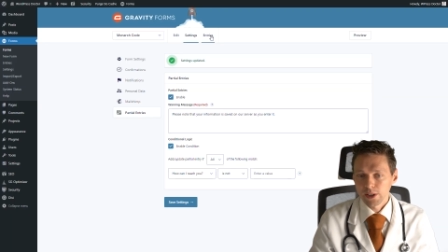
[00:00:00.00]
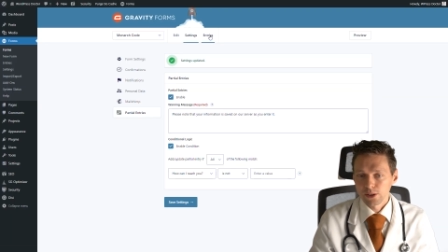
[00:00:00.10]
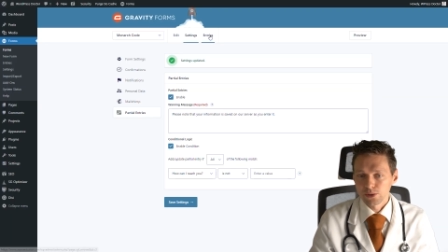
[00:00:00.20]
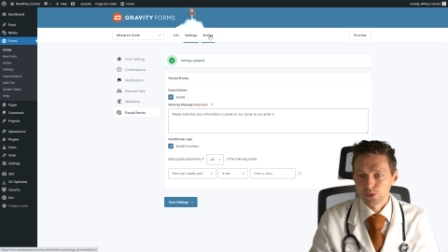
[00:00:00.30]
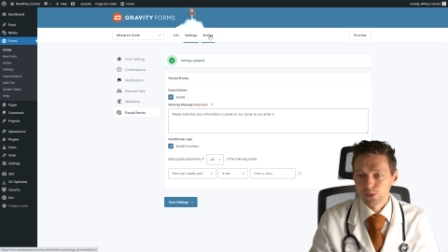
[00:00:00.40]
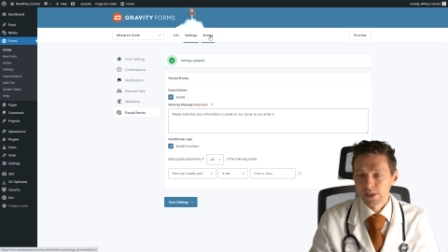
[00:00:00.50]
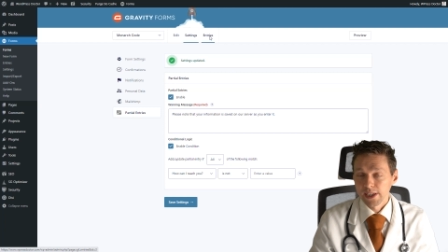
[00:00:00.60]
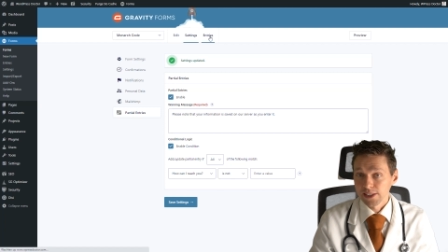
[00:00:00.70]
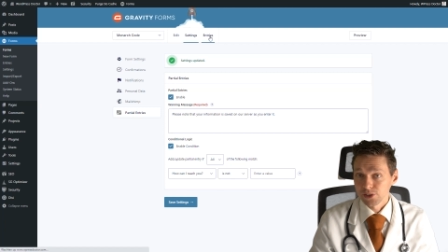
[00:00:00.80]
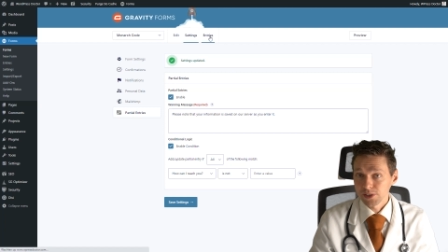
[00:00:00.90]
We go to
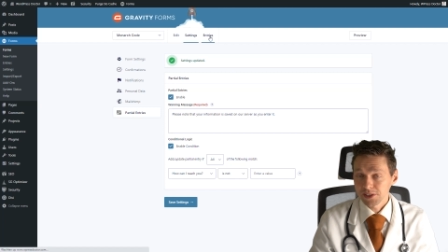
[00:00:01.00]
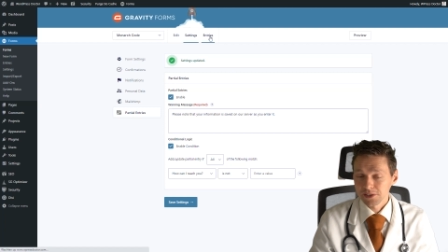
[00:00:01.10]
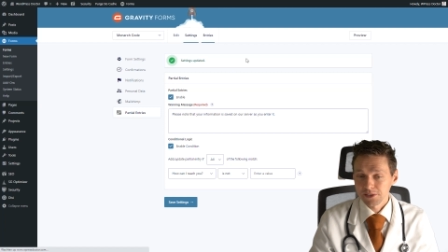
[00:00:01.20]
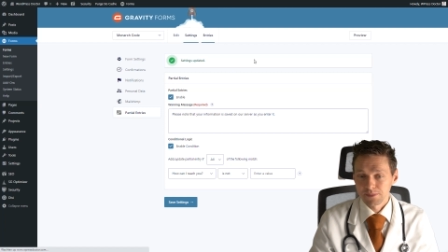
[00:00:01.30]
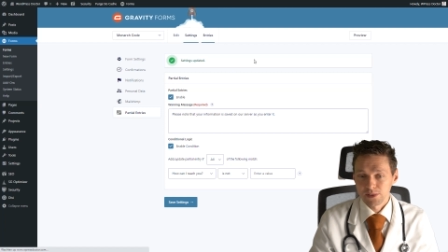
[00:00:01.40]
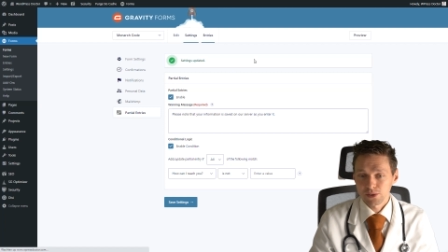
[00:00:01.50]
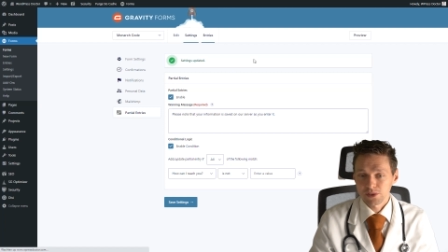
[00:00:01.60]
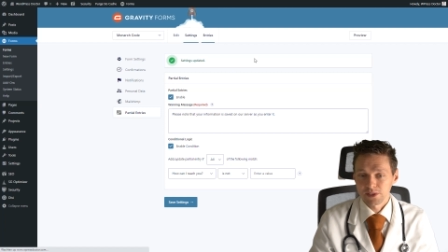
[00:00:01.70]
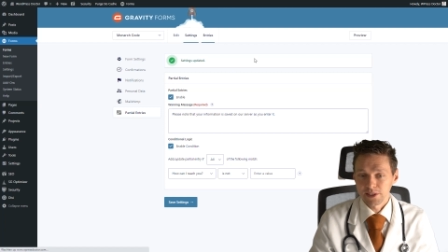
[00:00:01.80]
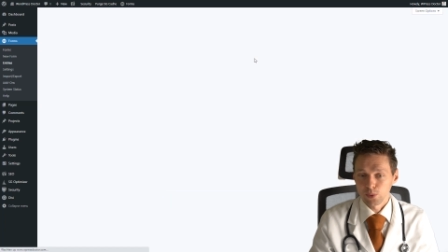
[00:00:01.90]
entries to
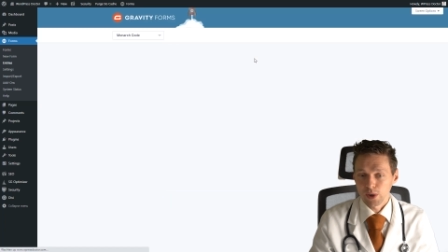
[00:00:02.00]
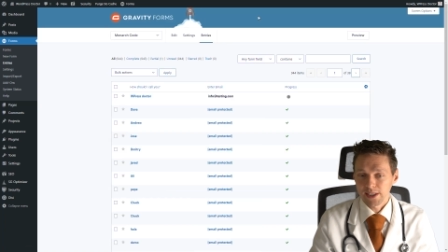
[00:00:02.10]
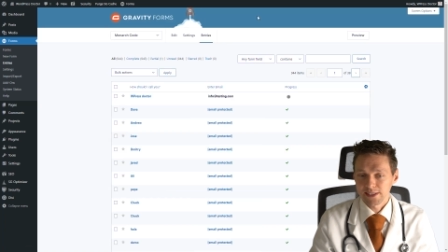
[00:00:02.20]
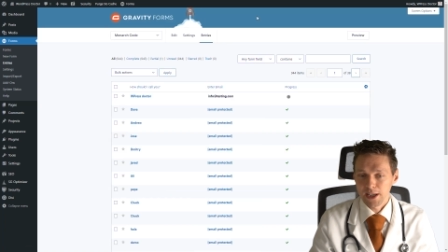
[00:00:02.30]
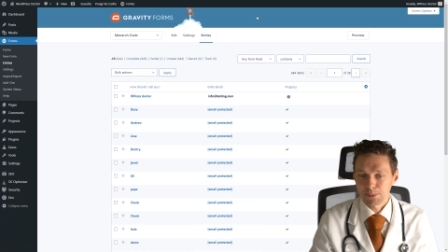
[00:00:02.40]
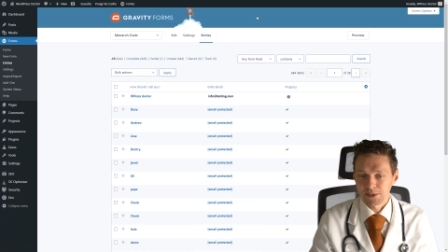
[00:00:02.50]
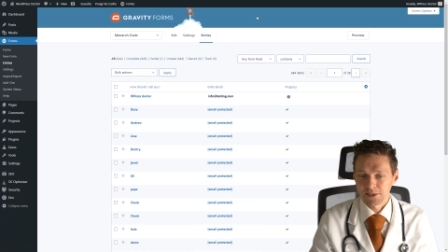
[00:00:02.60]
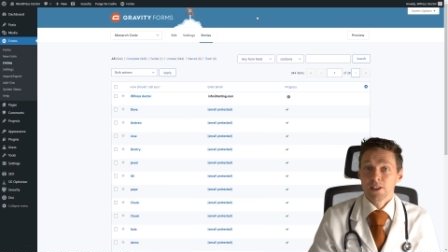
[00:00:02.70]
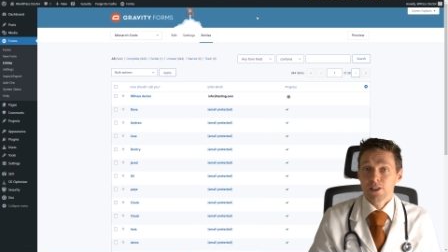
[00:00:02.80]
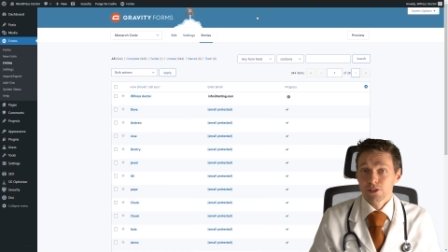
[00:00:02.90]
see what has happened.